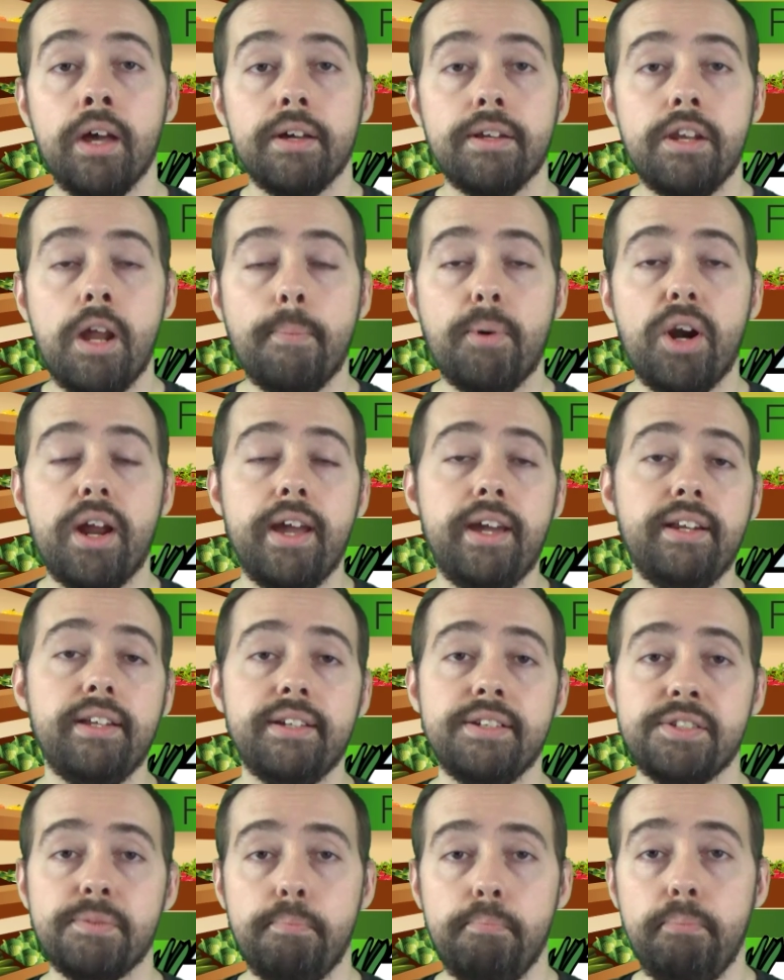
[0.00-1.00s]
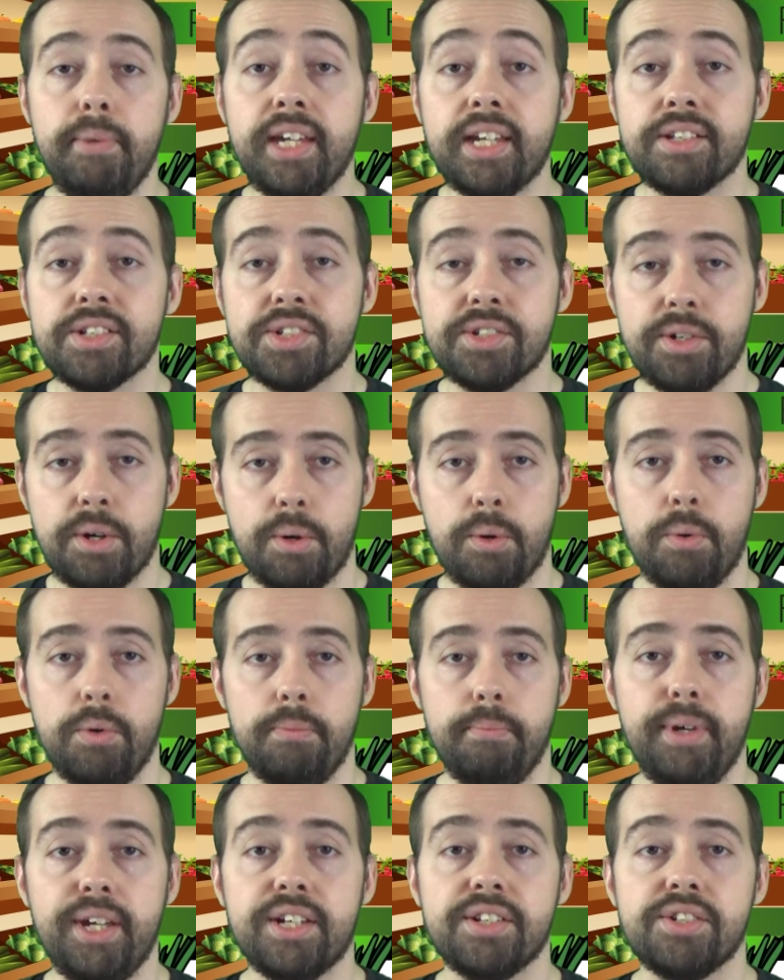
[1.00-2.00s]
Number 8 is Meek Stone.
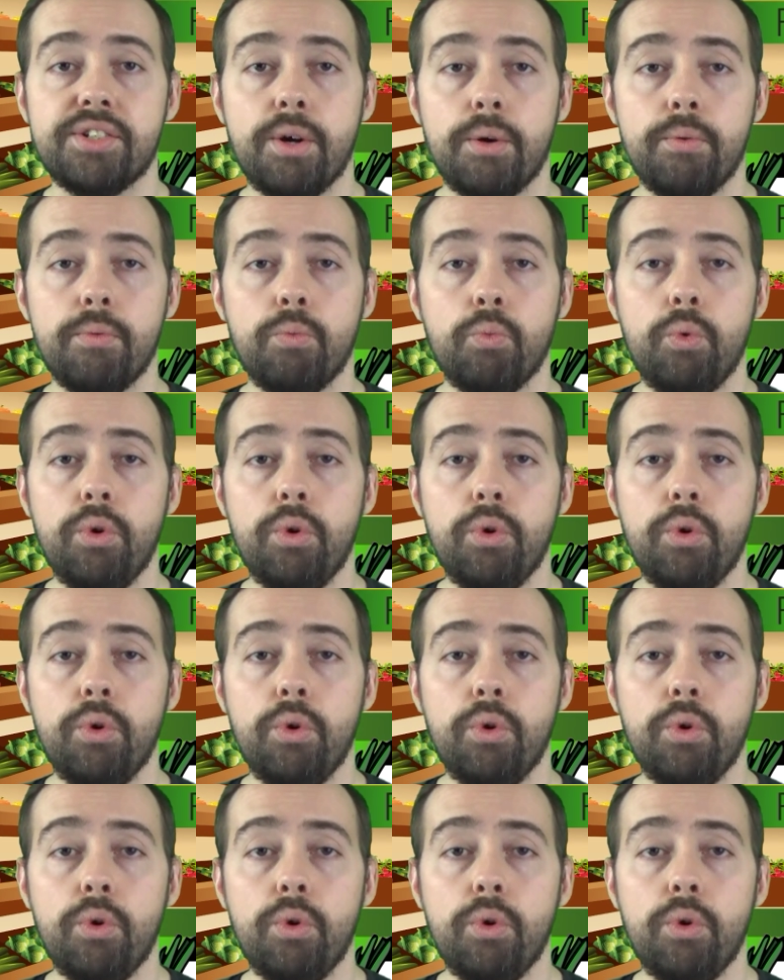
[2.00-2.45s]
Meek Stone